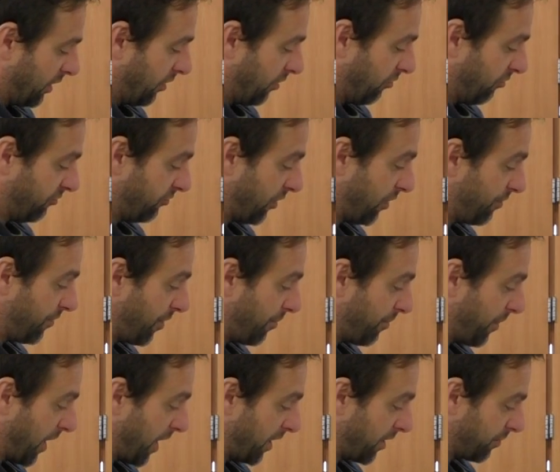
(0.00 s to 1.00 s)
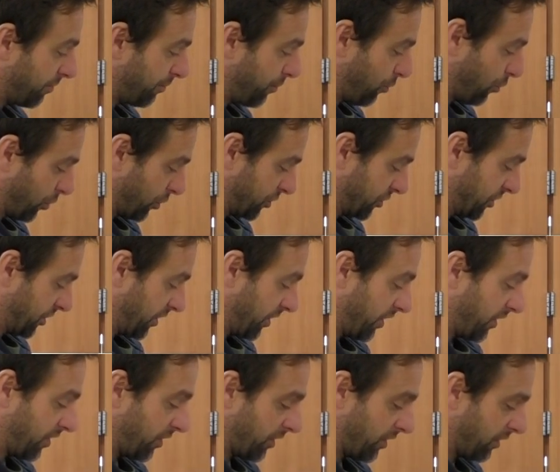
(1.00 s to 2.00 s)
from the bottom portion
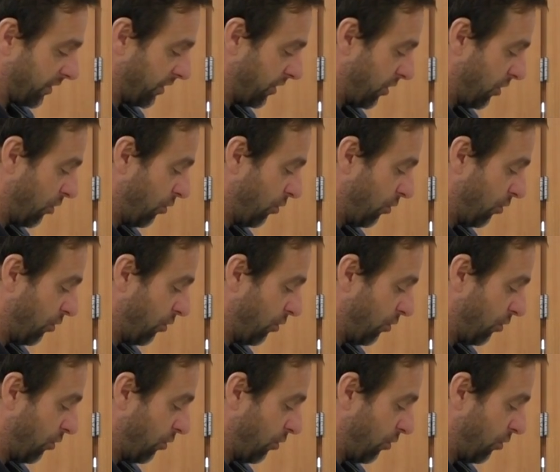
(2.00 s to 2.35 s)
here,